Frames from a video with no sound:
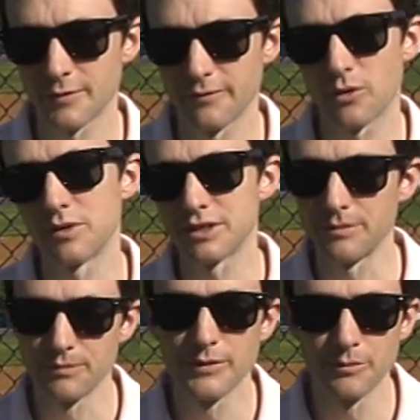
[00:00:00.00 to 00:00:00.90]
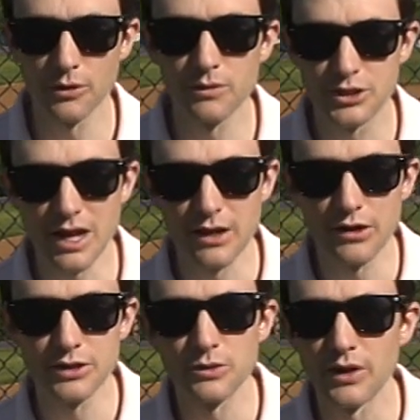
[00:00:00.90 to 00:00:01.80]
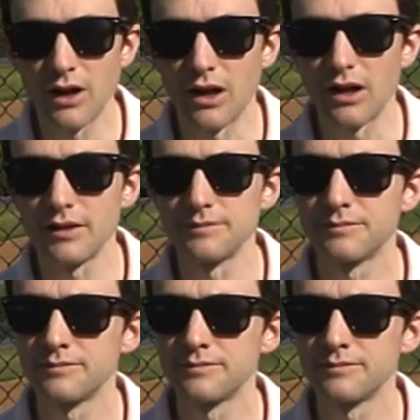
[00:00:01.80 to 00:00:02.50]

Of course, the progenitor to it all